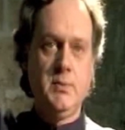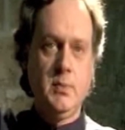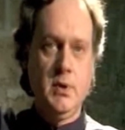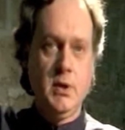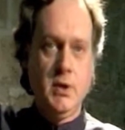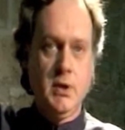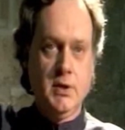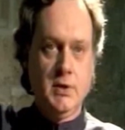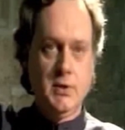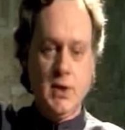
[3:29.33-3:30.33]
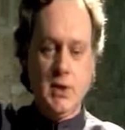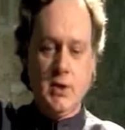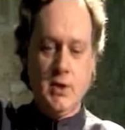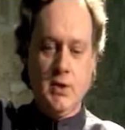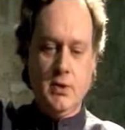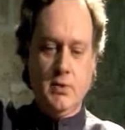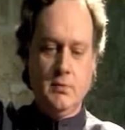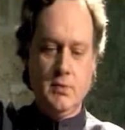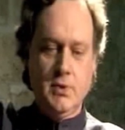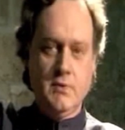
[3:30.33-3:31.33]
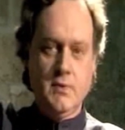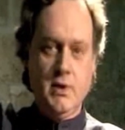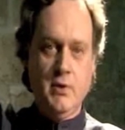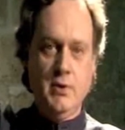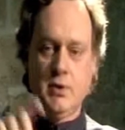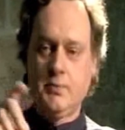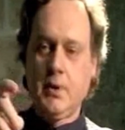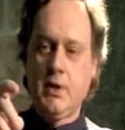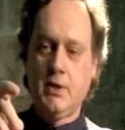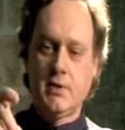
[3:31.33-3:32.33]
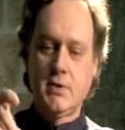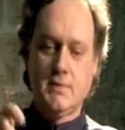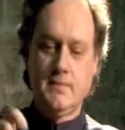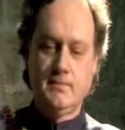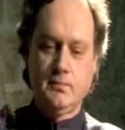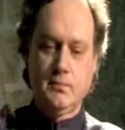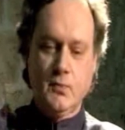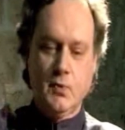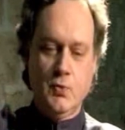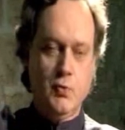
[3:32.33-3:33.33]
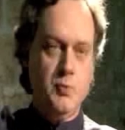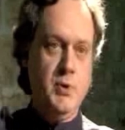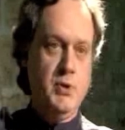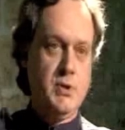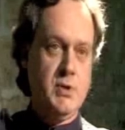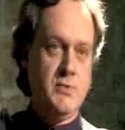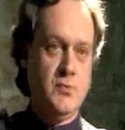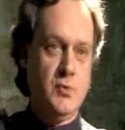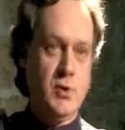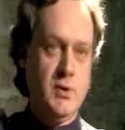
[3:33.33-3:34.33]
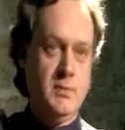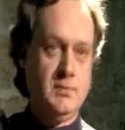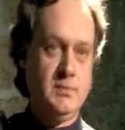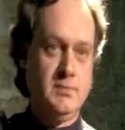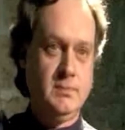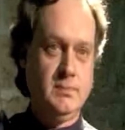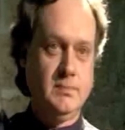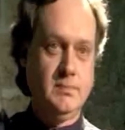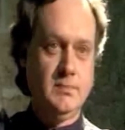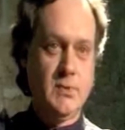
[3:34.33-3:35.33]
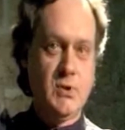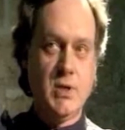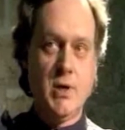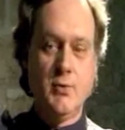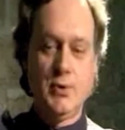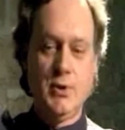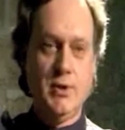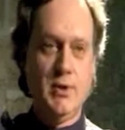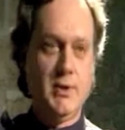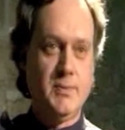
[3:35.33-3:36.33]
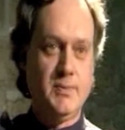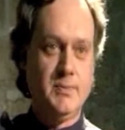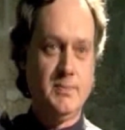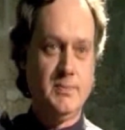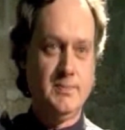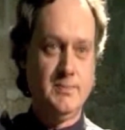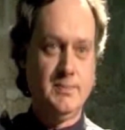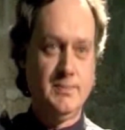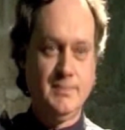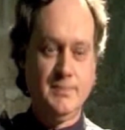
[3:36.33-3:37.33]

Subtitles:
Instead of letting it slide, curve it and let it down on the fleshy part close to the